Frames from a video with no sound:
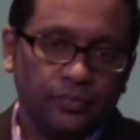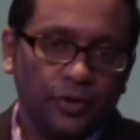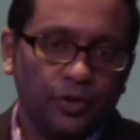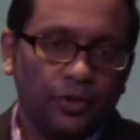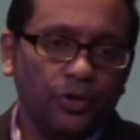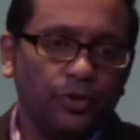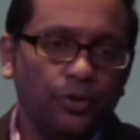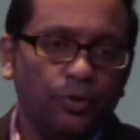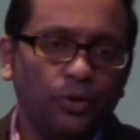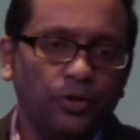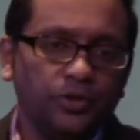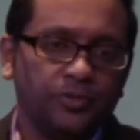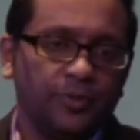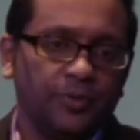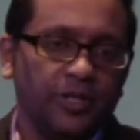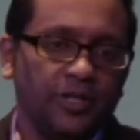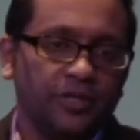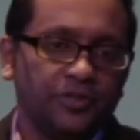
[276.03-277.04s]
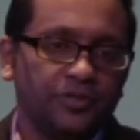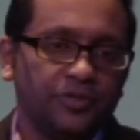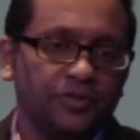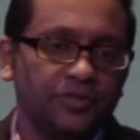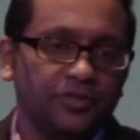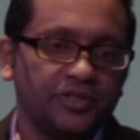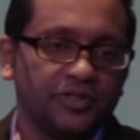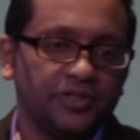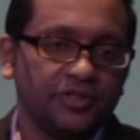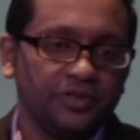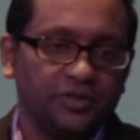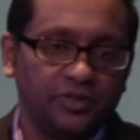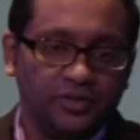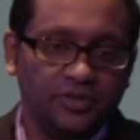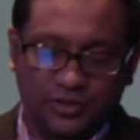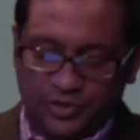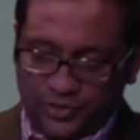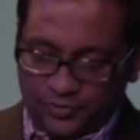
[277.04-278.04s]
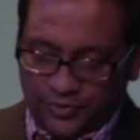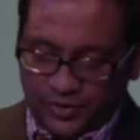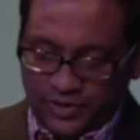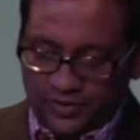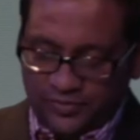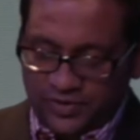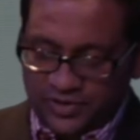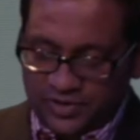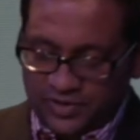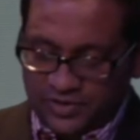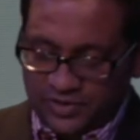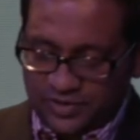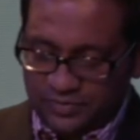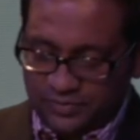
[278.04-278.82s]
there are no ultimate answers to forgiveness.